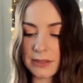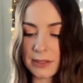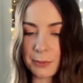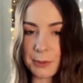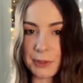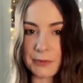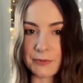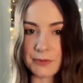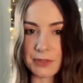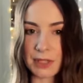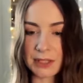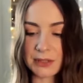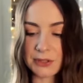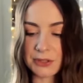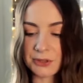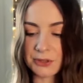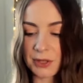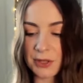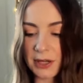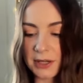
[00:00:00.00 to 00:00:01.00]
up we have Dice
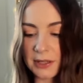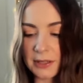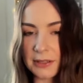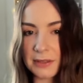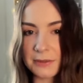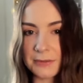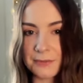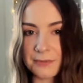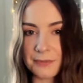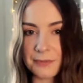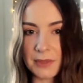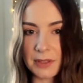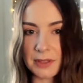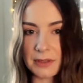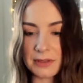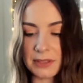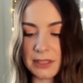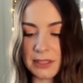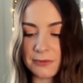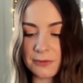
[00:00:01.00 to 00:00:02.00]
Try,
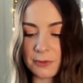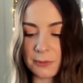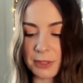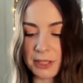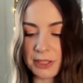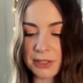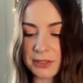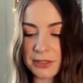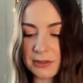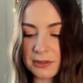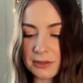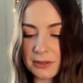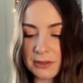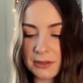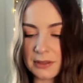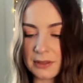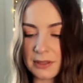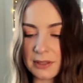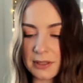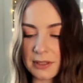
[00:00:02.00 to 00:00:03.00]
Deformation,
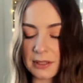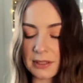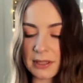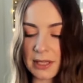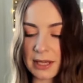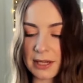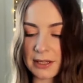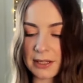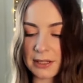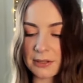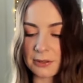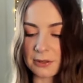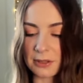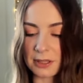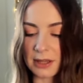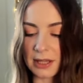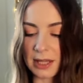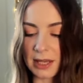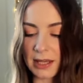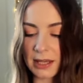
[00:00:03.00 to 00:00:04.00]
Gladiator
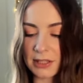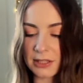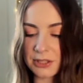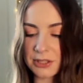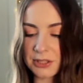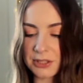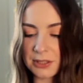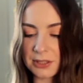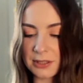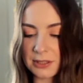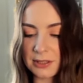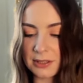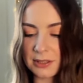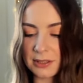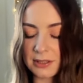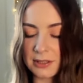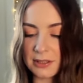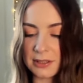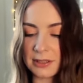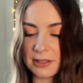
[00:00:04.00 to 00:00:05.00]
Lash,
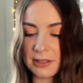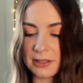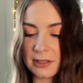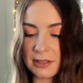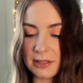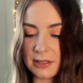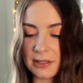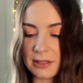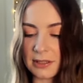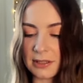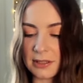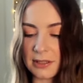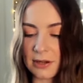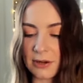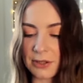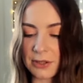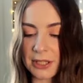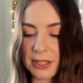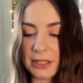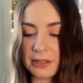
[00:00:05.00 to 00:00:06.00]

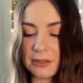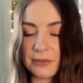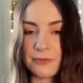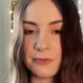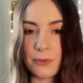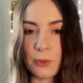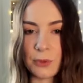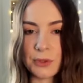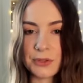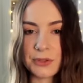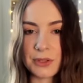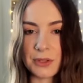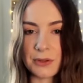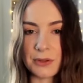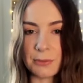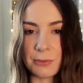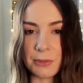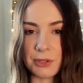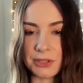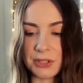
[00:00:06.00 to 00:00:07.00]
Arcana Force, The
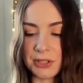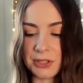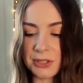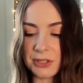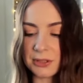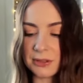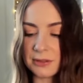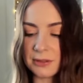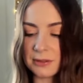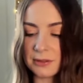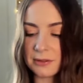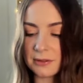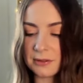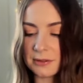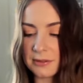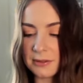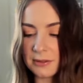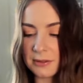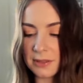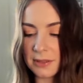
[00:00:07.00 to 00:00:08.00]
Magician,
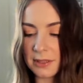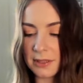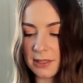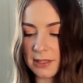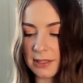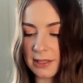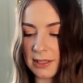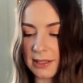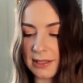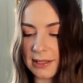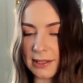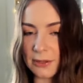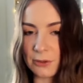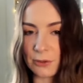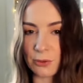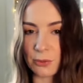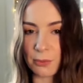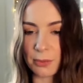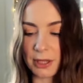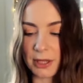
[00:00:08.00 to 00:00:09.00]

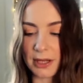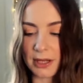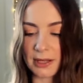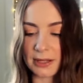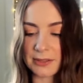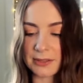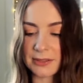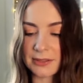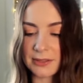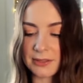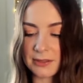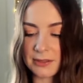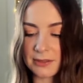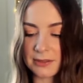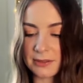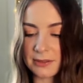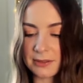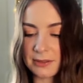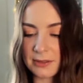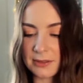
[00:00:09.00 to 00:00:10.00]
Hero Blast,
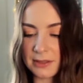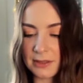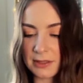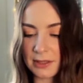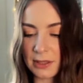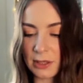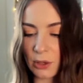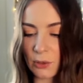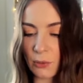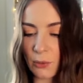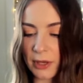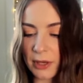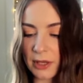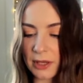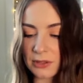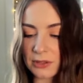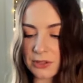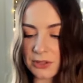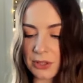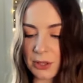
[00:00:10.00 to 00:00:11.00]
Quick
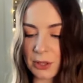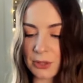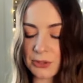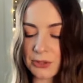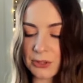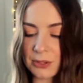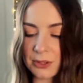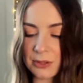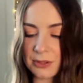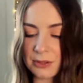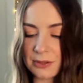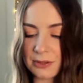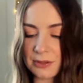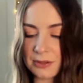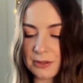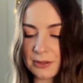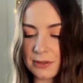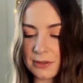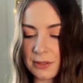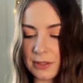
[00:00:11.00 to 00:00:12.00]
Charger,
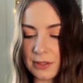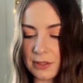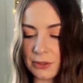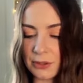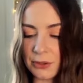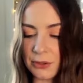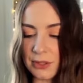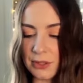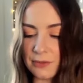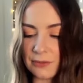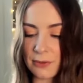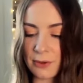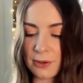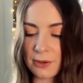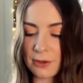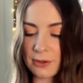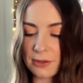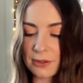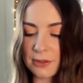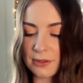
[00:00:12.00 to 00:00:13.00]
Uni
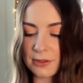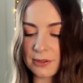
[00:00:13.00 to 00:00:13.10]
Frog,